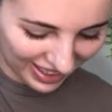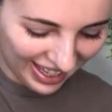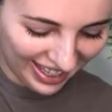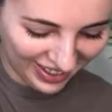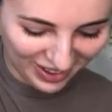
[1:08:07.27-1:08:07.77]

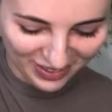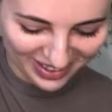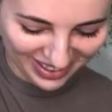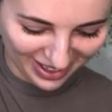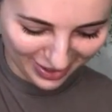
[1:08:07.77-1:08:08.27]
I
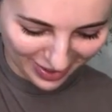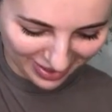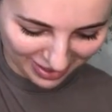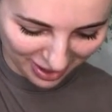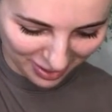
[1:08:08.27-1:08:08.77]
Wasn't supposed
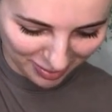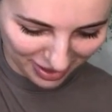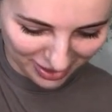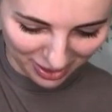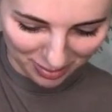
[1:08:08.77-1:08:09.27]
to tell him
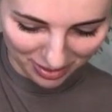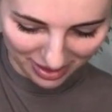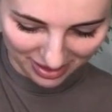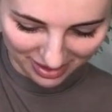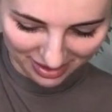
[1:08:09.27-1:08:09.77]
that? Sorry, buddy.